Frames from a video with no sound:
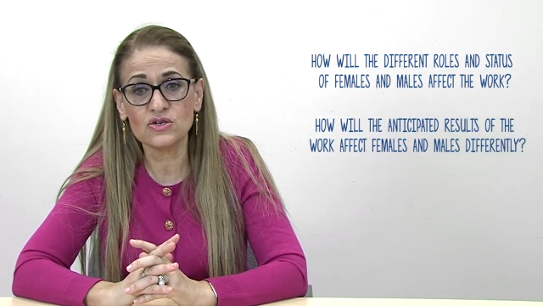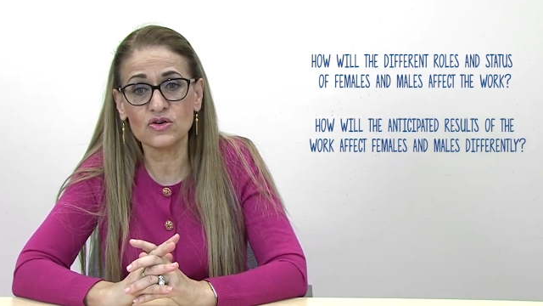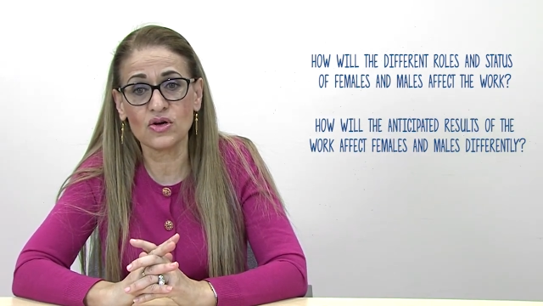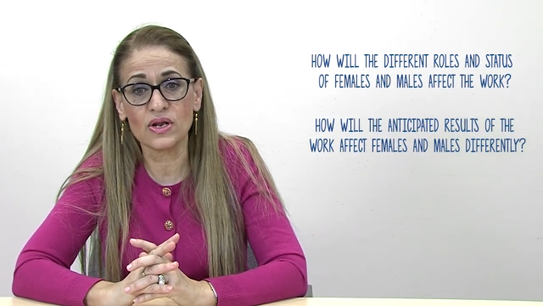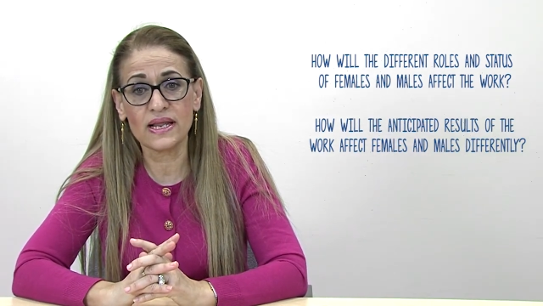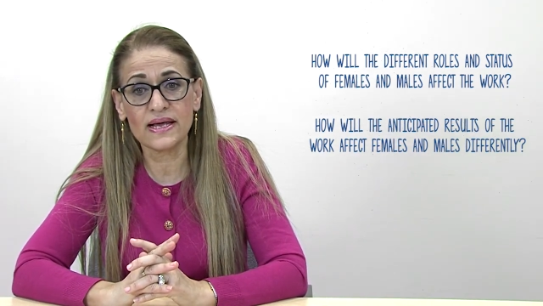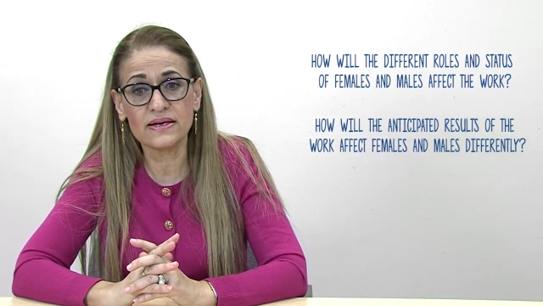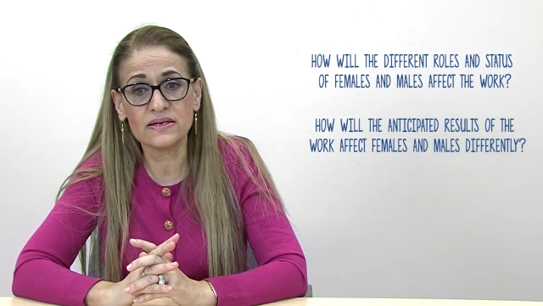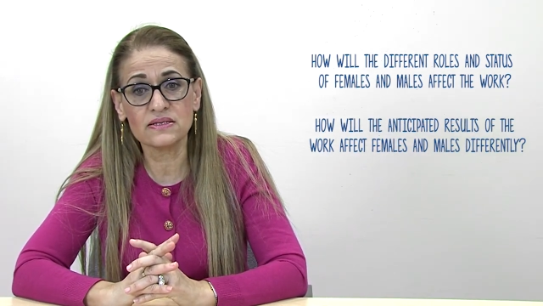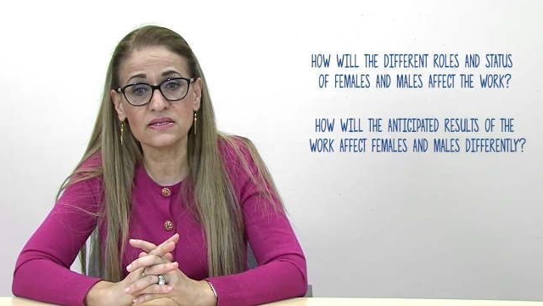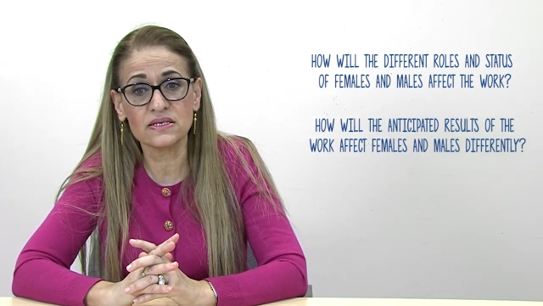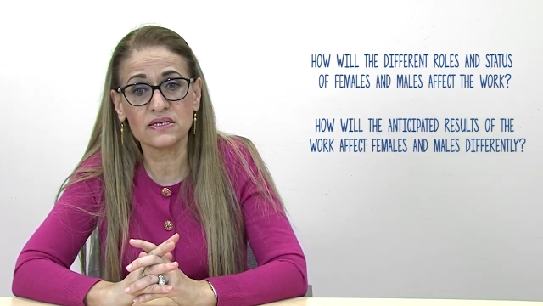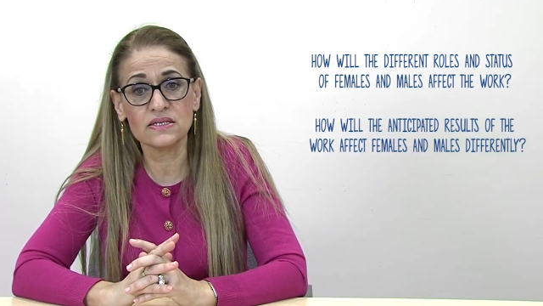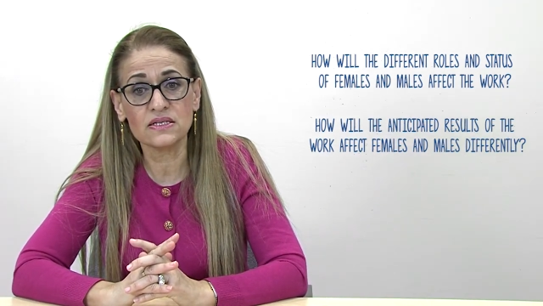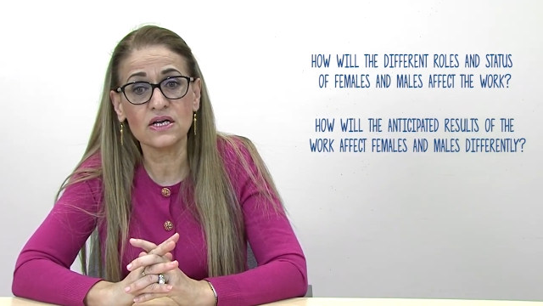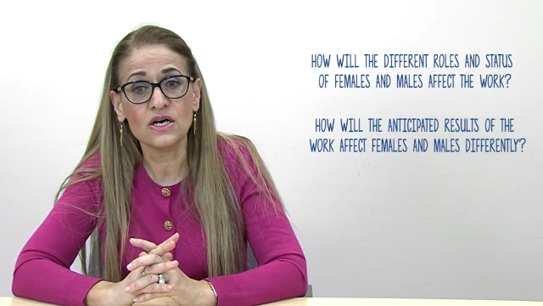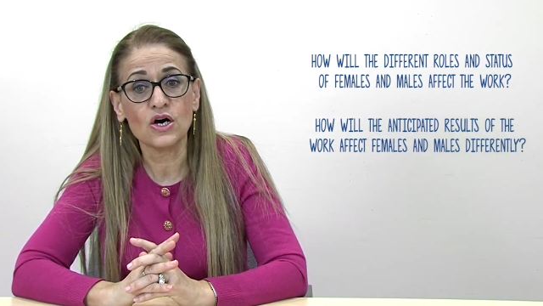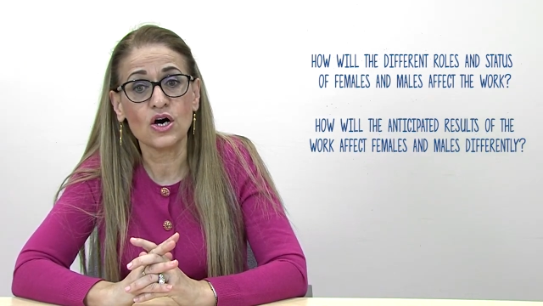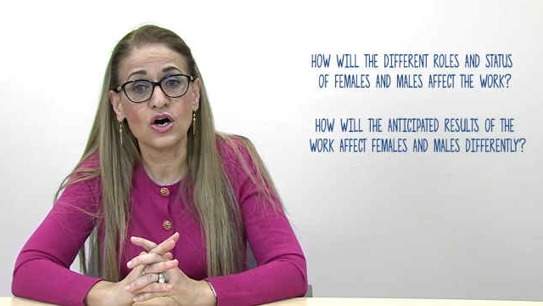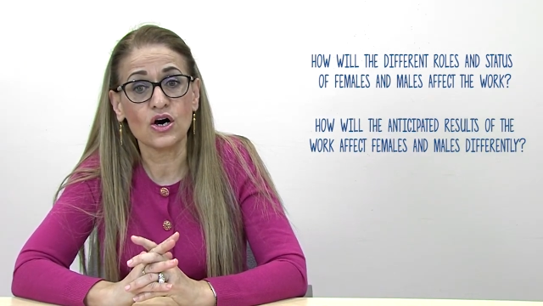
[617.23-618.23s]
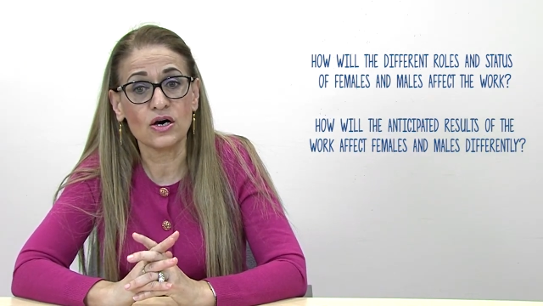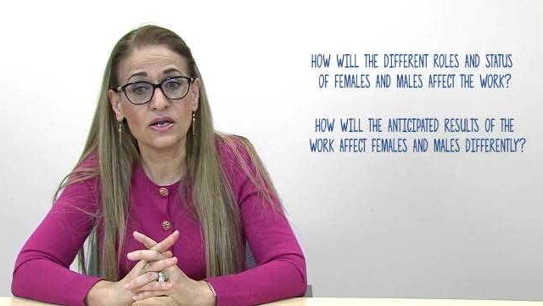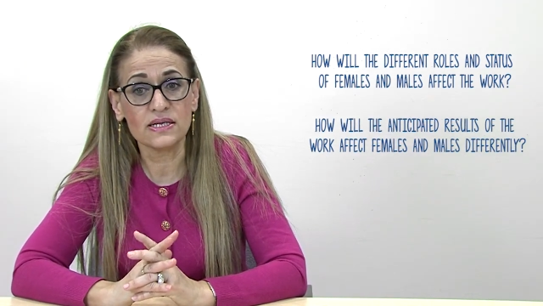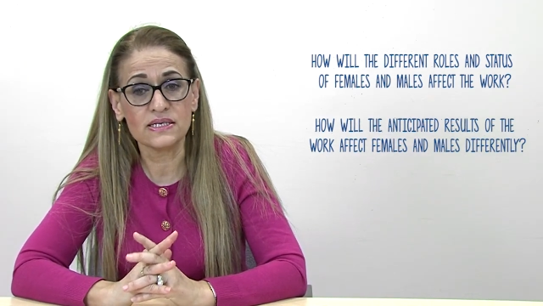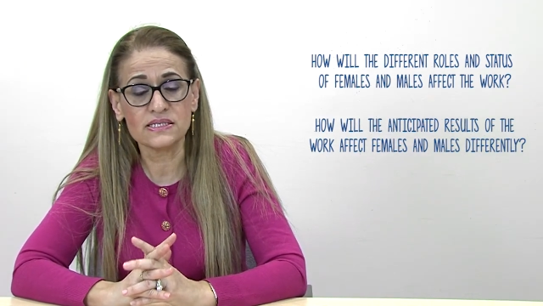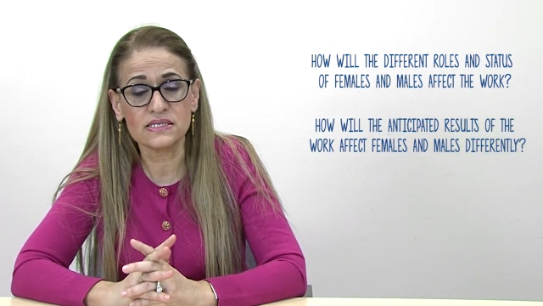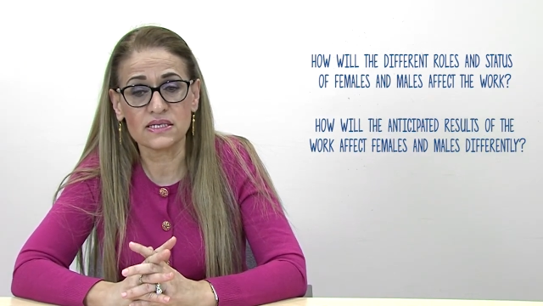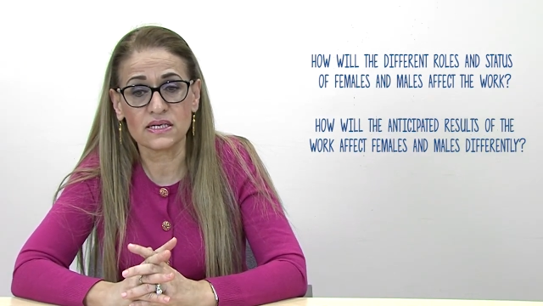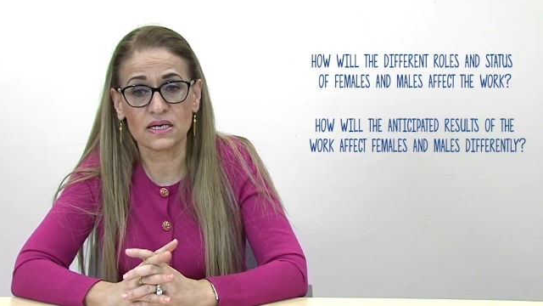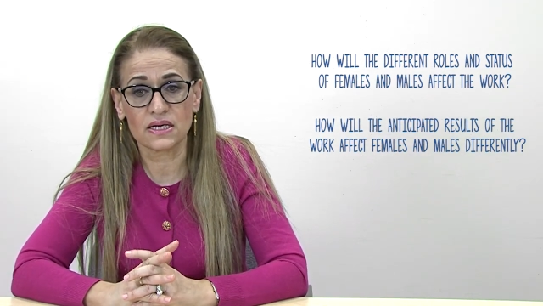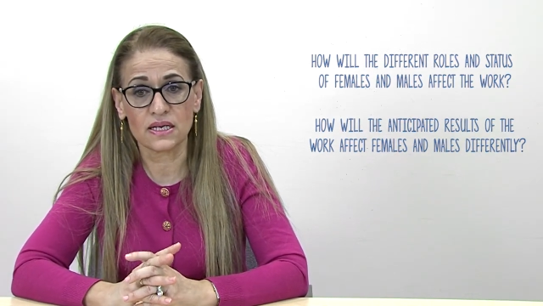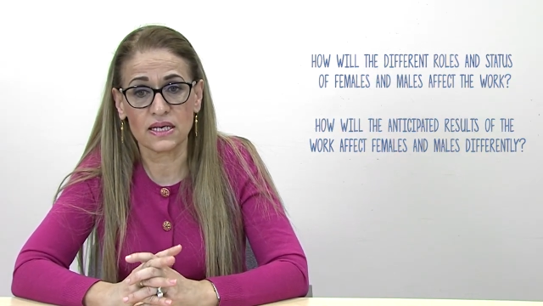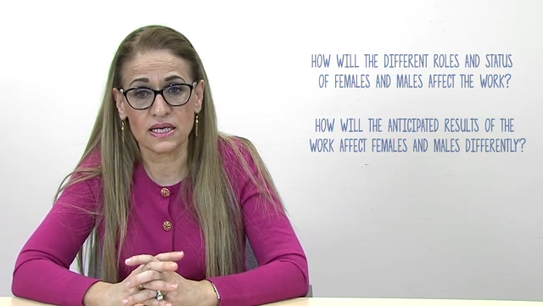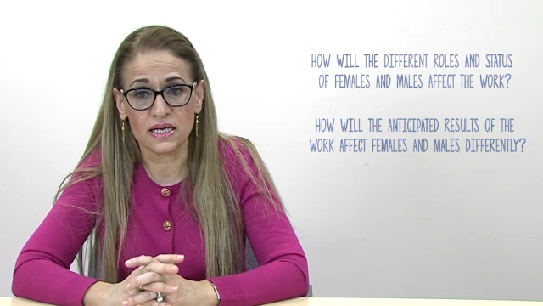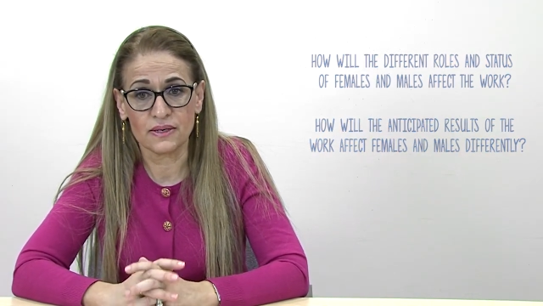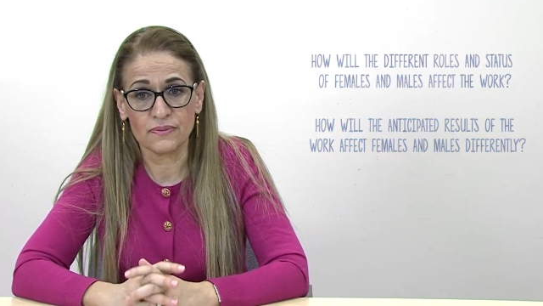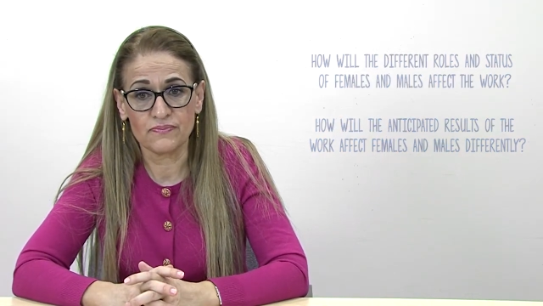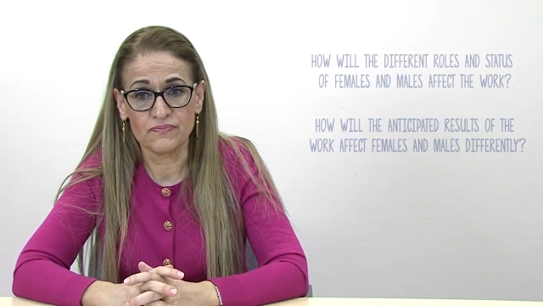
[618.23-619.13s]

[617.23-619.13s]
collected holistically.